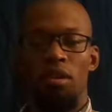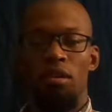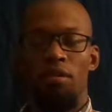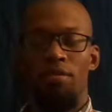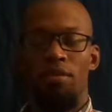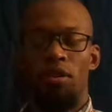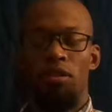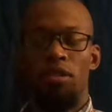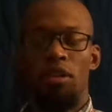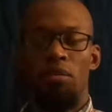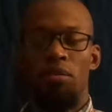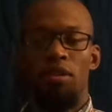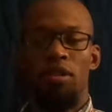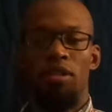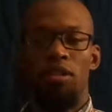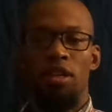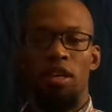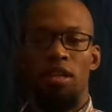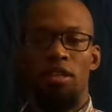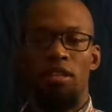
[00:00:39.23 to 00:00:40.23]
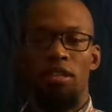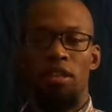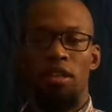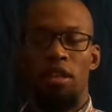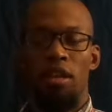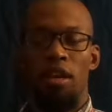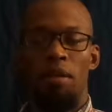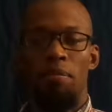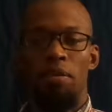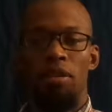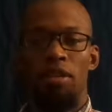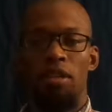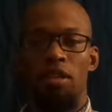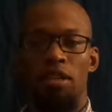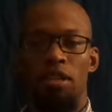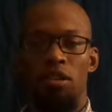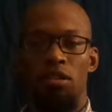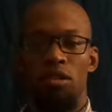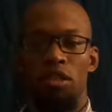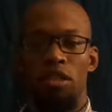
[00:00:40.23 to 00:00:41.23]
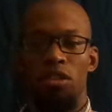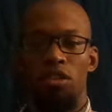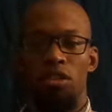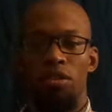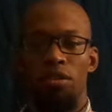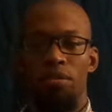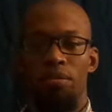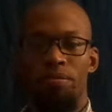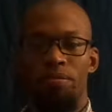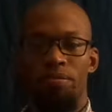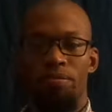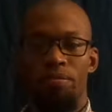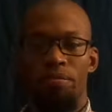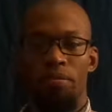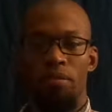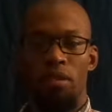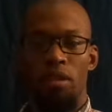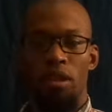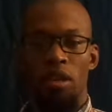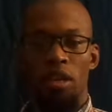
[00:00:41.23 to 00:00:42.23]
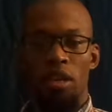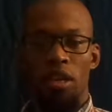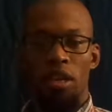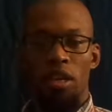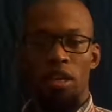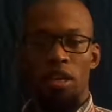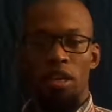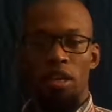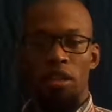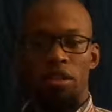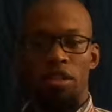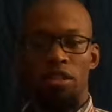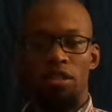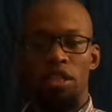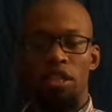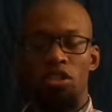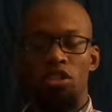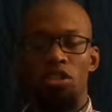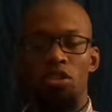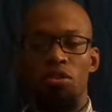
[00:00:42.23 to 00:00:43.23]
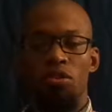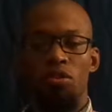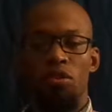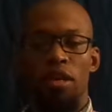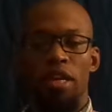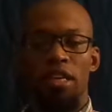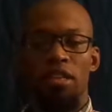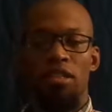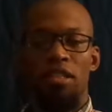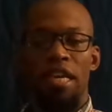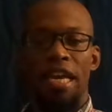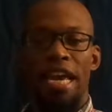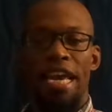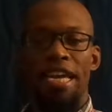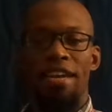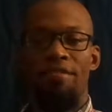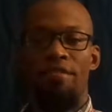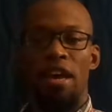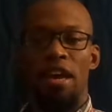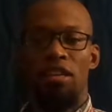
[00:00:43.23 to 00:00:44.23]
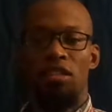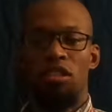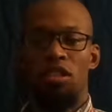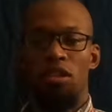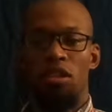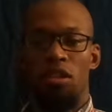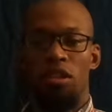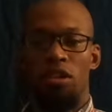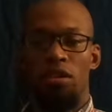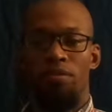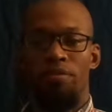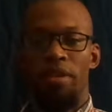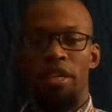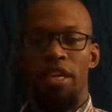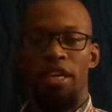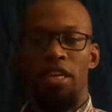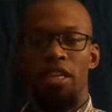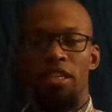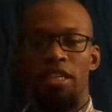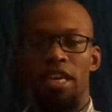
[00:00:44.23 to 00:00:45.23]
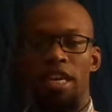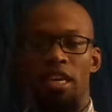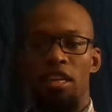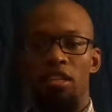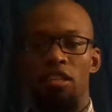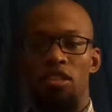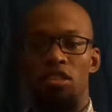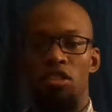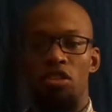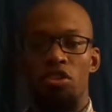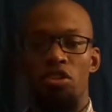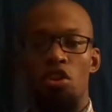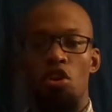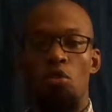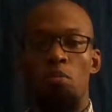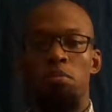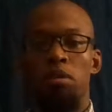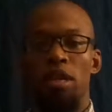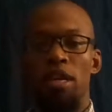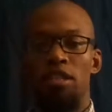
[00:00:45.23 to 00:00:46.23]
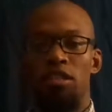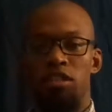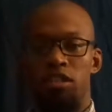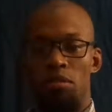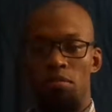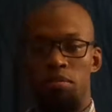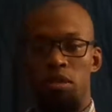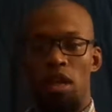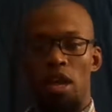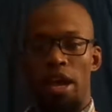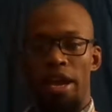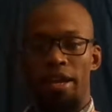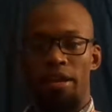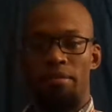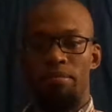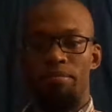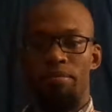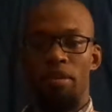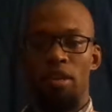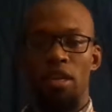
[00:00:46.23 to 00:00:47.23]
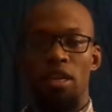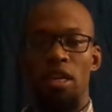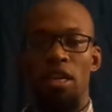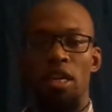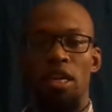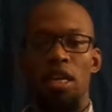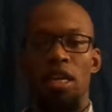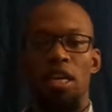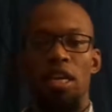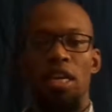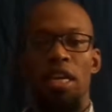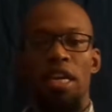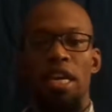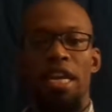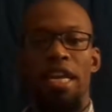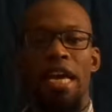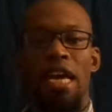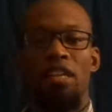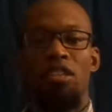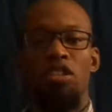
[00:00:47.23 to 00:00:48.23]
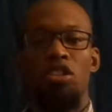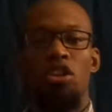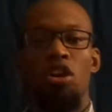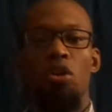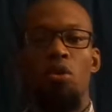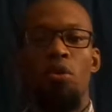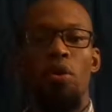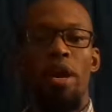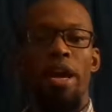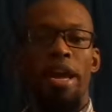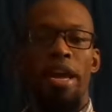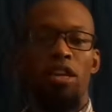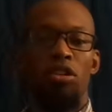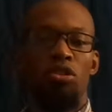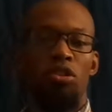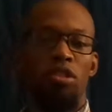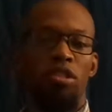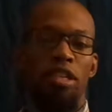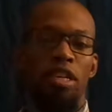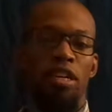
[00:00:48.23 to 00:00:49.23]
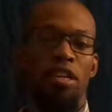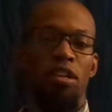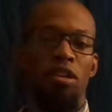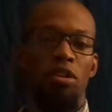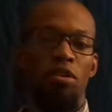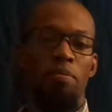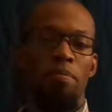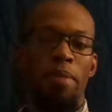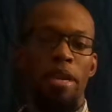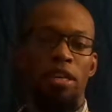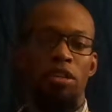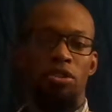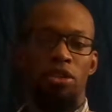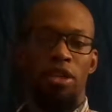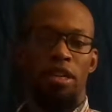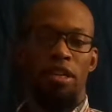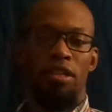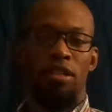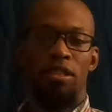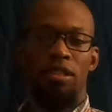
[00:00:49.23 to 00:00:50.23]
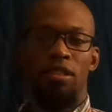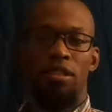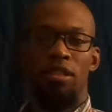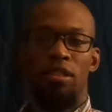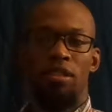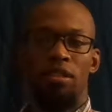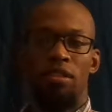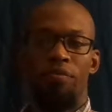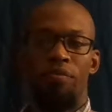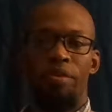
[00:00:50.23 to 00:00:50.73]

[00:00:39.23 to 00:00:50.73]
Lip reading: First, I will discuss epithelial tissue. This tissue is avascular. It contains no blood supply. It has no extracellular matrix.